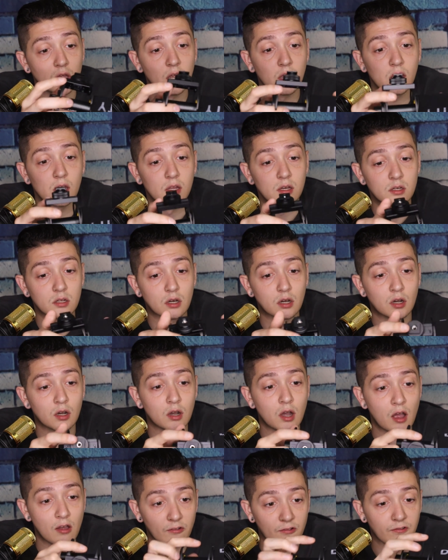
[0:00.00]
and
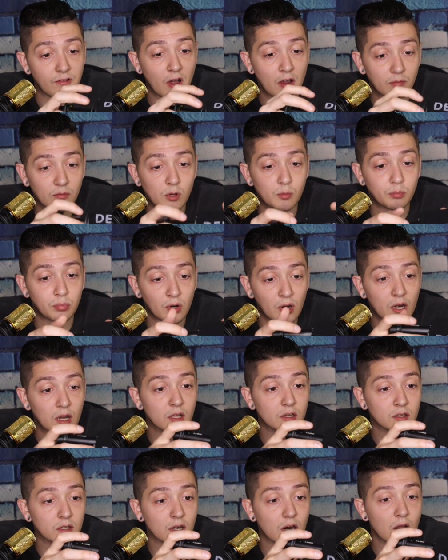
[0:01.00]
uh, I found the
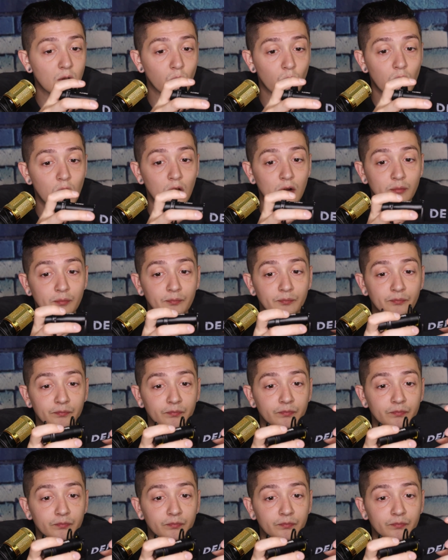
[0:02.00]
brand that I want.